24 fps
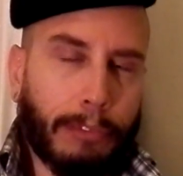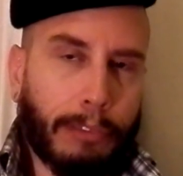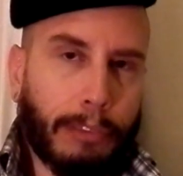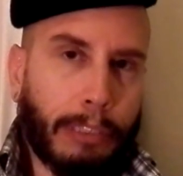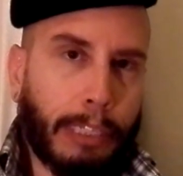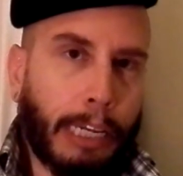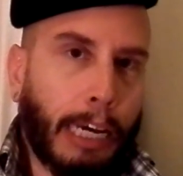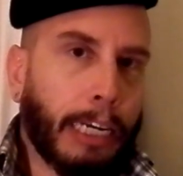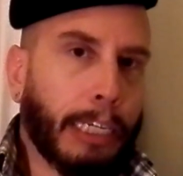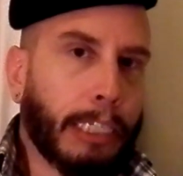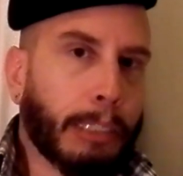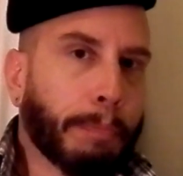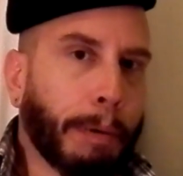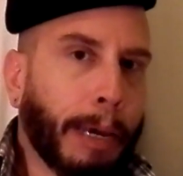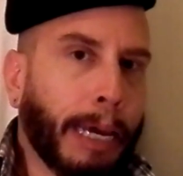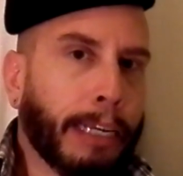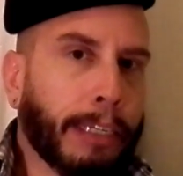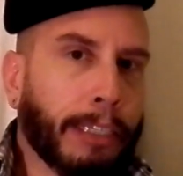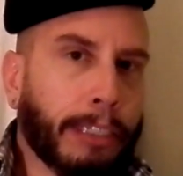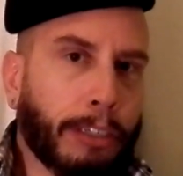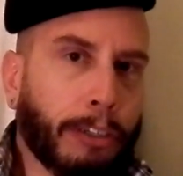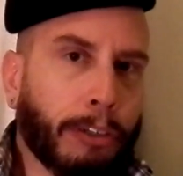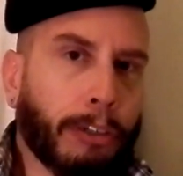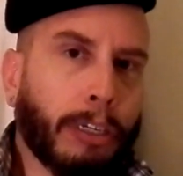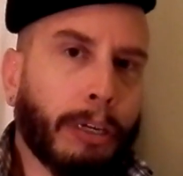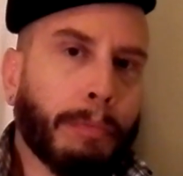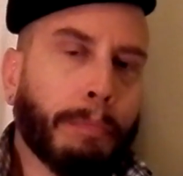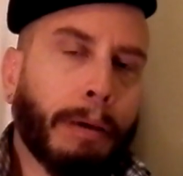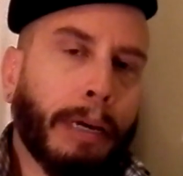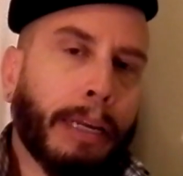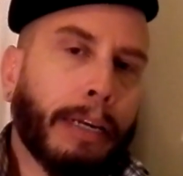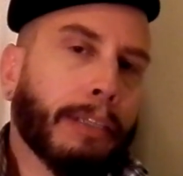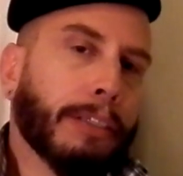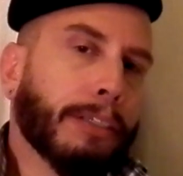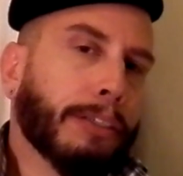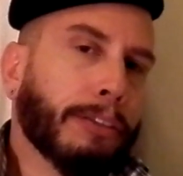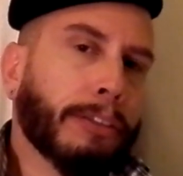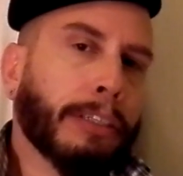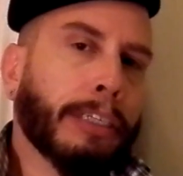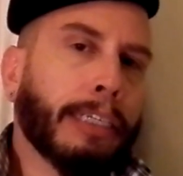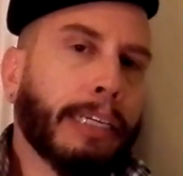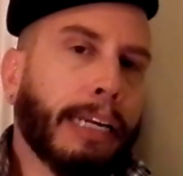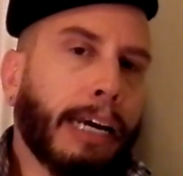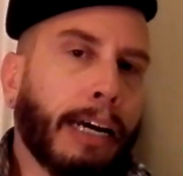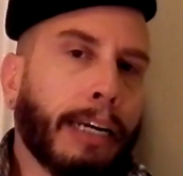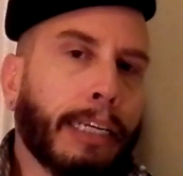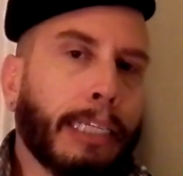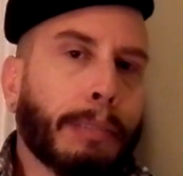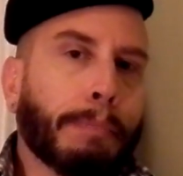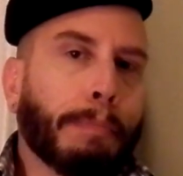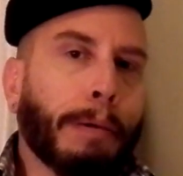not as bad as it could have been, and certainly not as